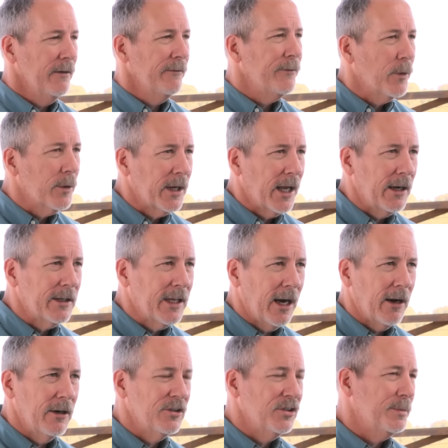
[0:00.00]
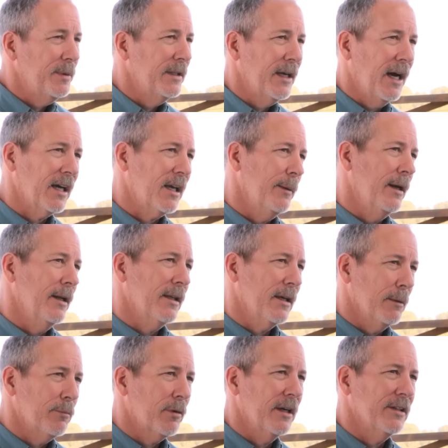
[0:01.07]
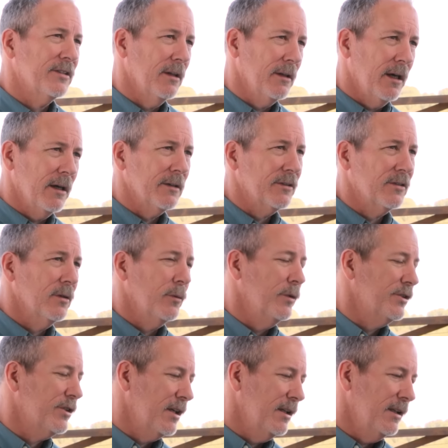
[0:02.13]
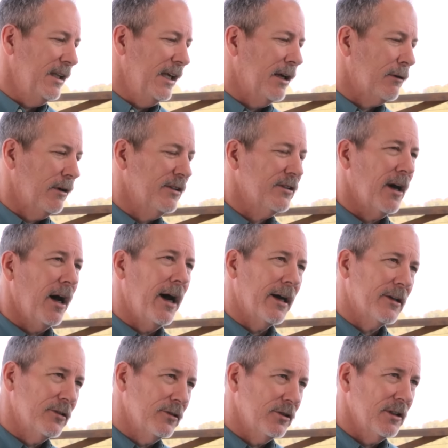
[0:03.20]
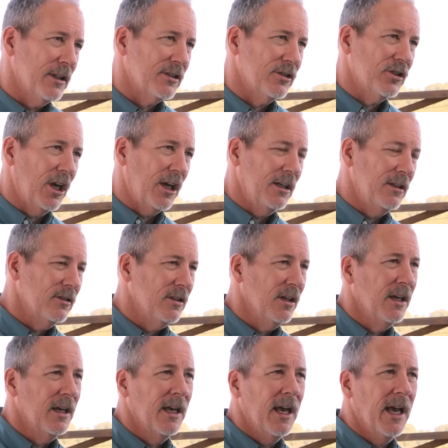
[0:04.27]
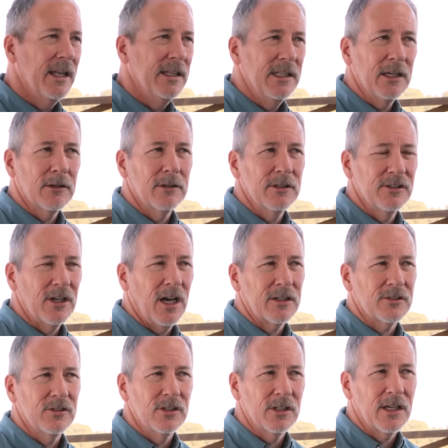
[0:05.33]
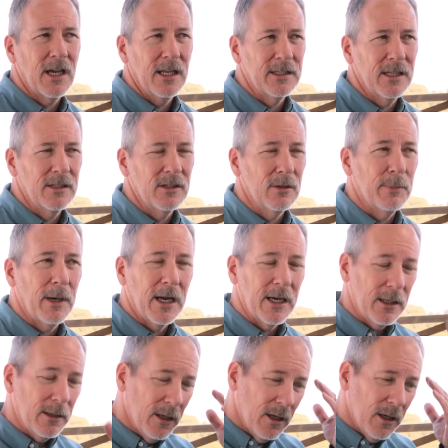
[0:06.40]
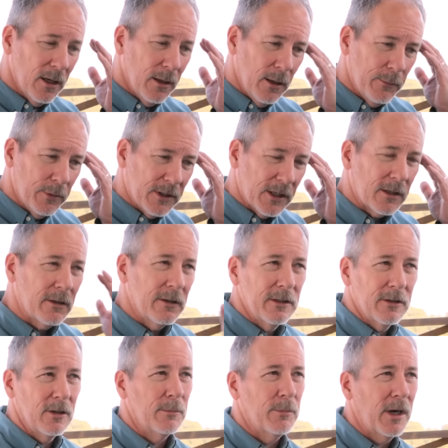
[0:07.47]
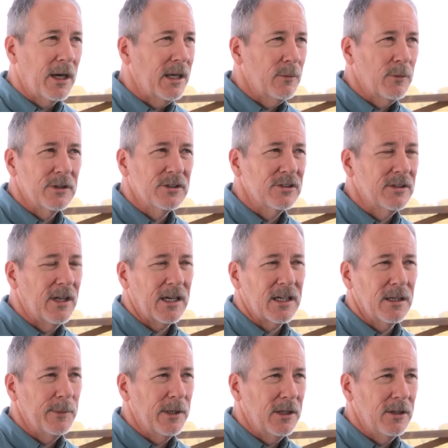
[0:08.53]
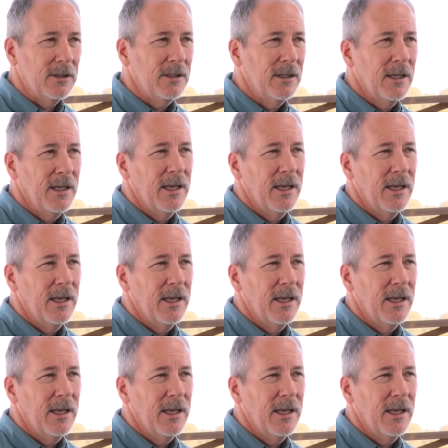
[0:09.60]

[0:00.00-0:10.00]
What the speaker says: Forward head carriage has been documented to compress the lungs, which can decrease oxygen exchange and decrease the oxygen content to your body, particularly to your brain, which is not going to be good.